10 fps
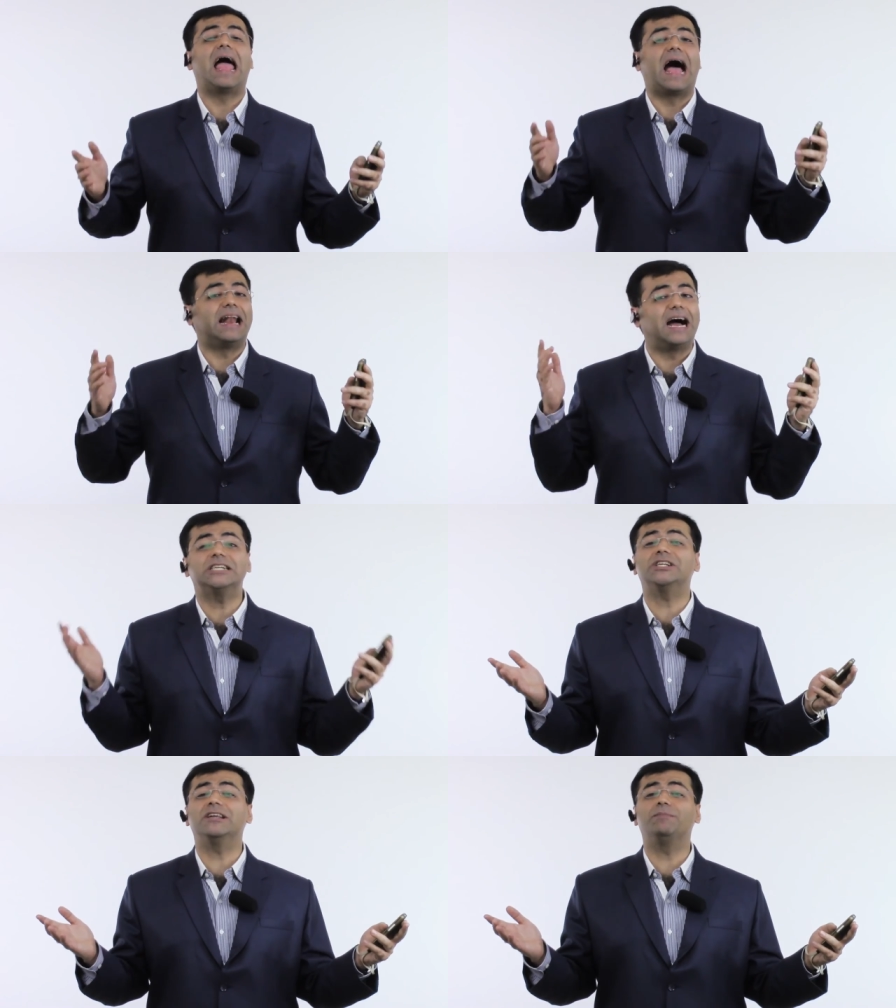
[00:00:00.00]
And I
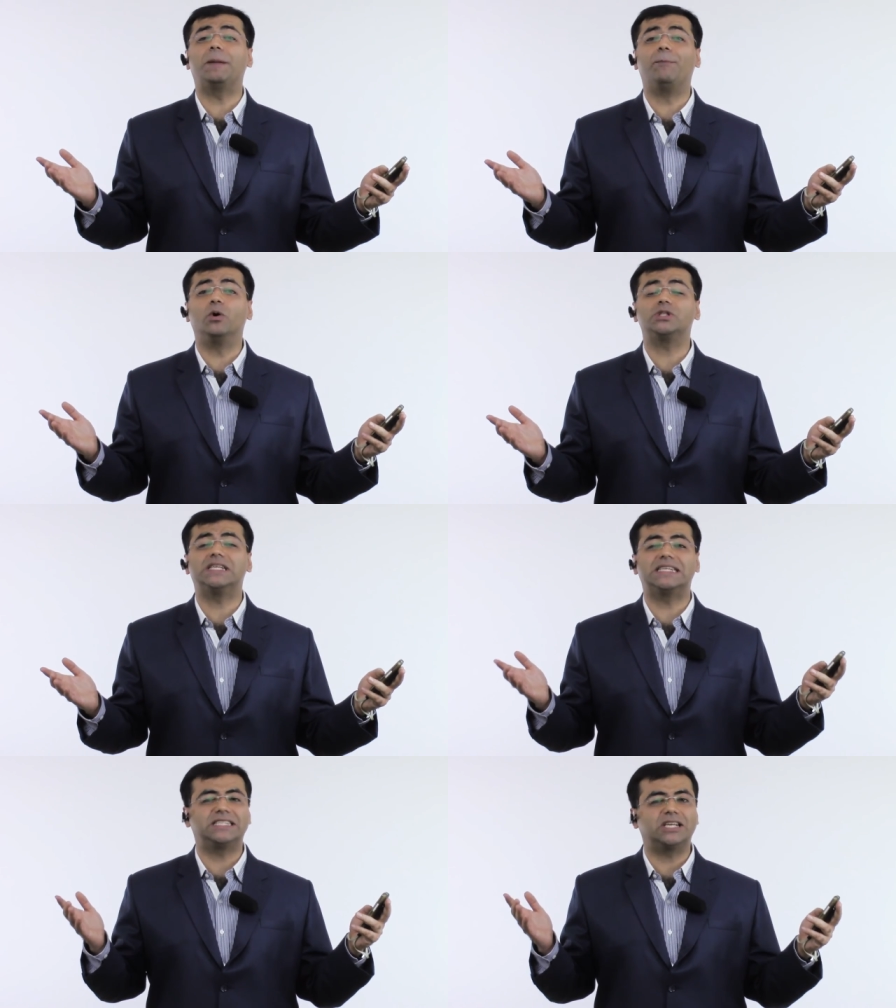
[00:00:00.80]
shall be
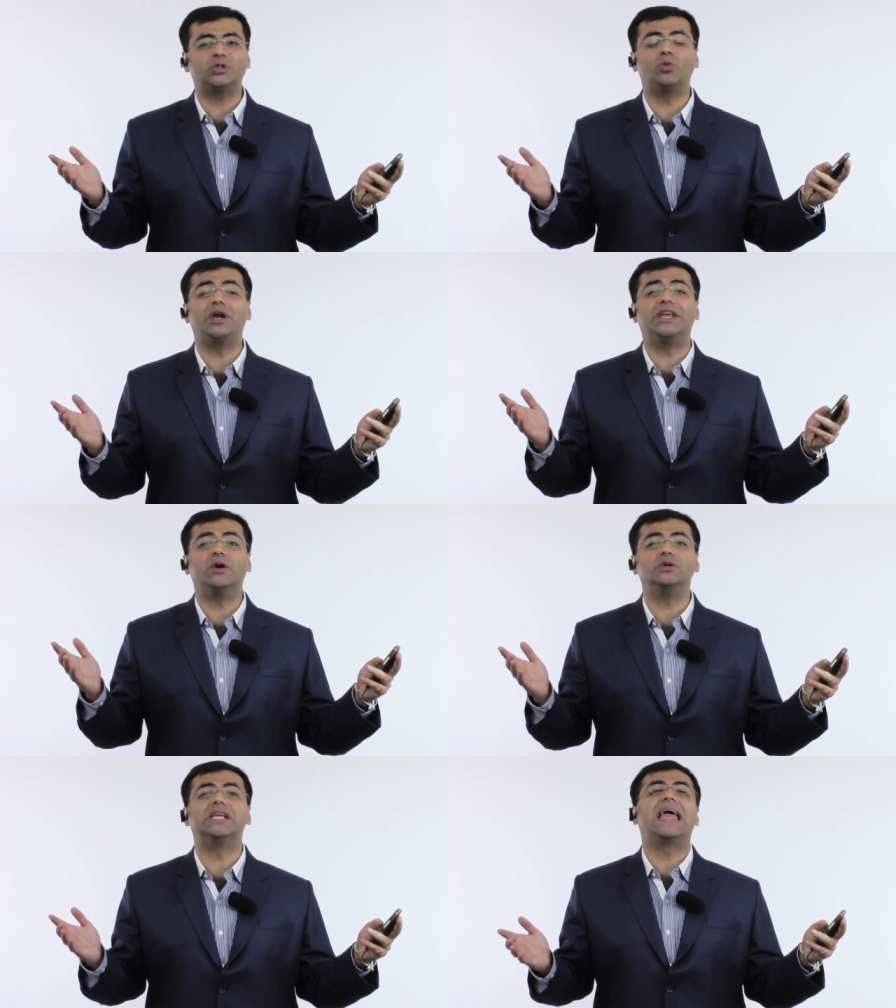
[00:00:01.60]
posting such
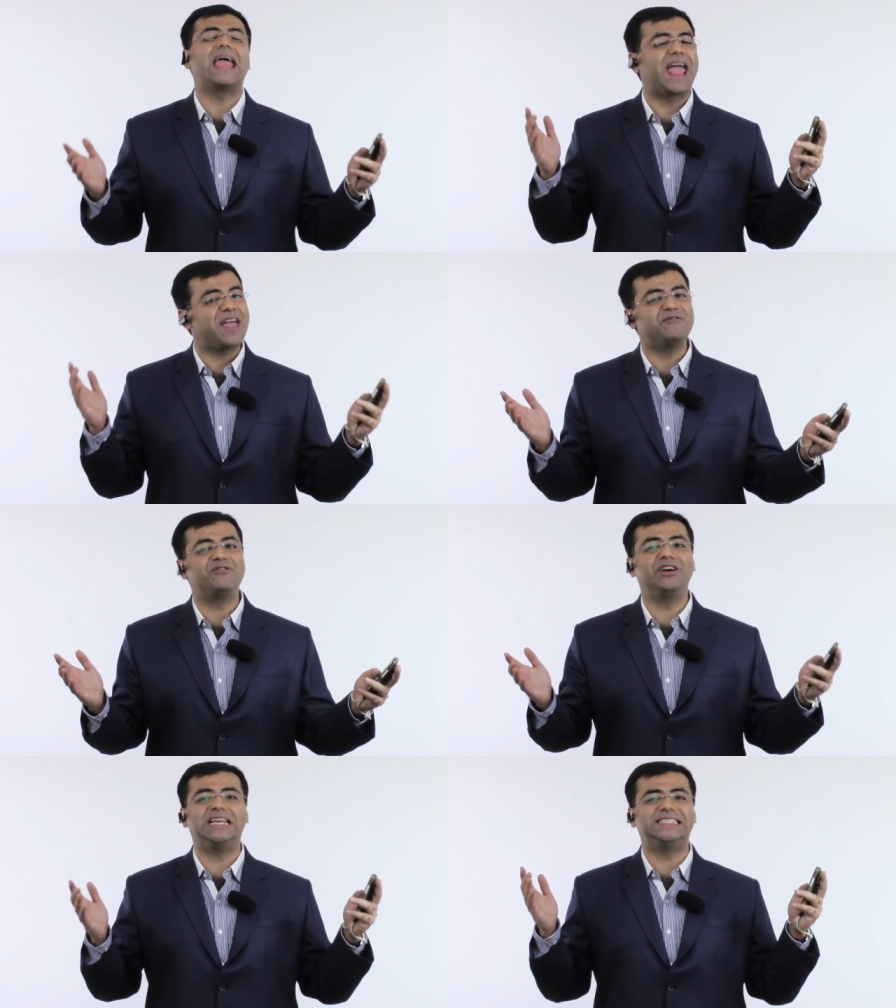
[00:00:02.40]
videos
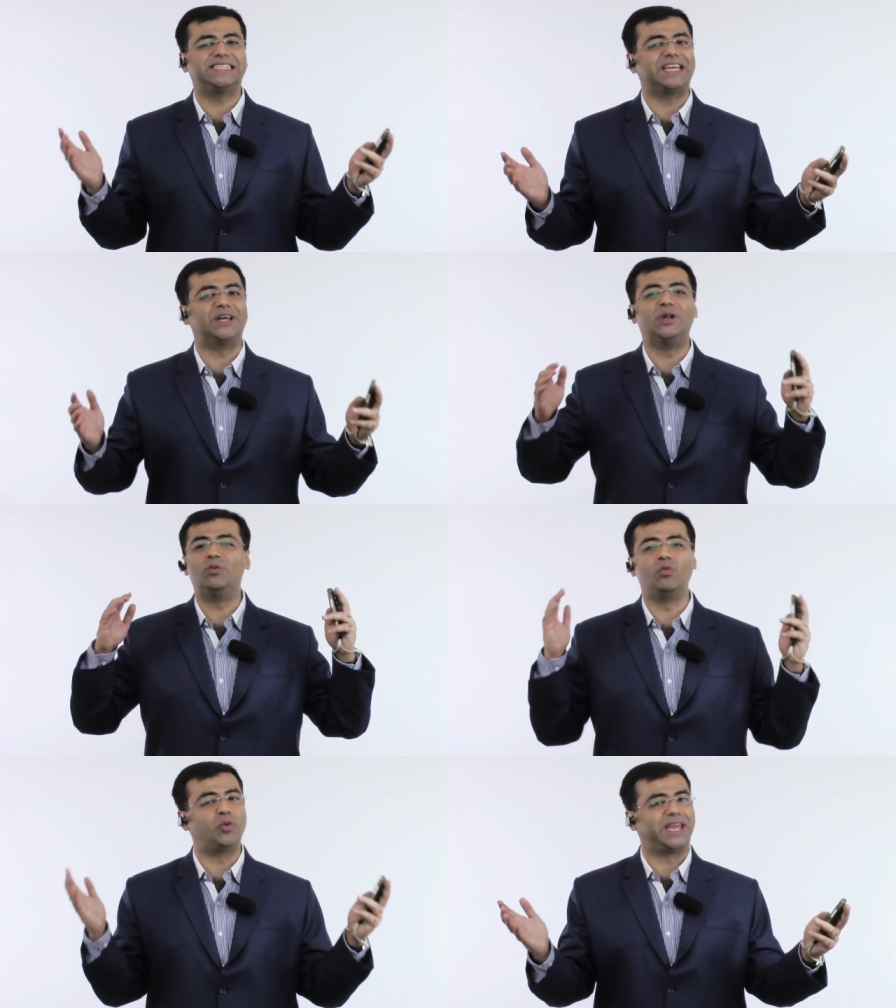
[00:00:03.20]
every single
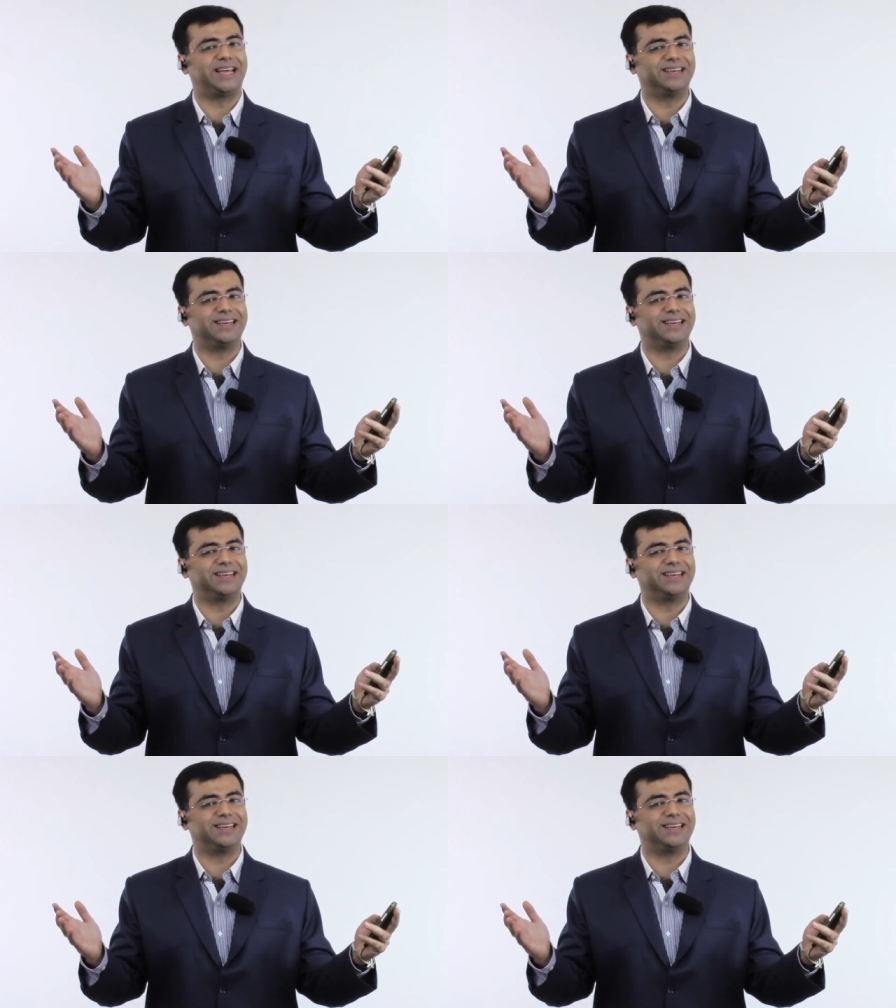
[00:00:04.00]
week.